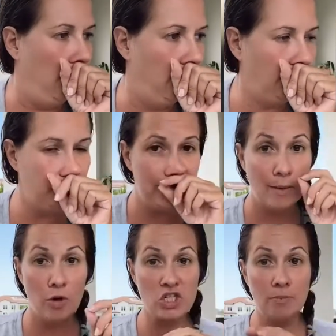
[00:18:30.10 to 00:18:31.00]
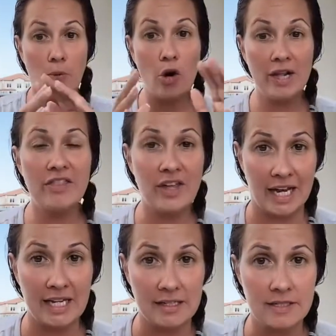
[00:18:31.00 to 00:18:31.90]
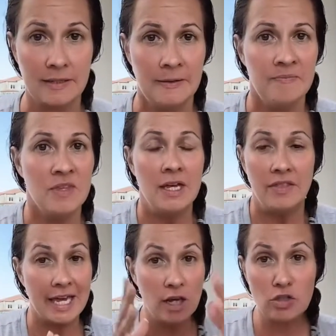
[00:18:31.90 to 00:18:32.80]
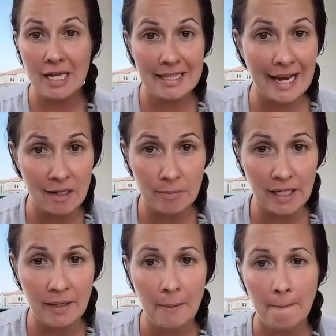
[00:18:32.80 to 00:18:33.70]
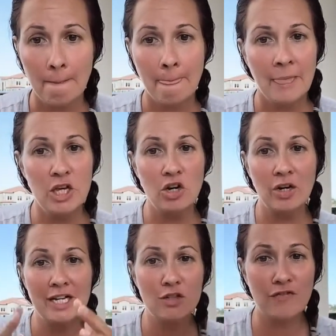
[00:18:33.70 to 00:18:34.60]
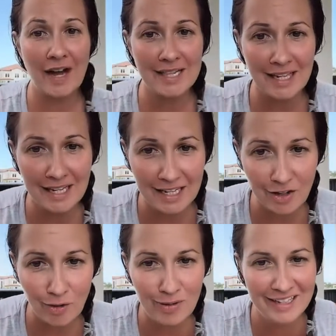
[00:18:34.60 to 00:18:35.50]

the most important thing is ego's not the enemy. You don't need to fight the ego.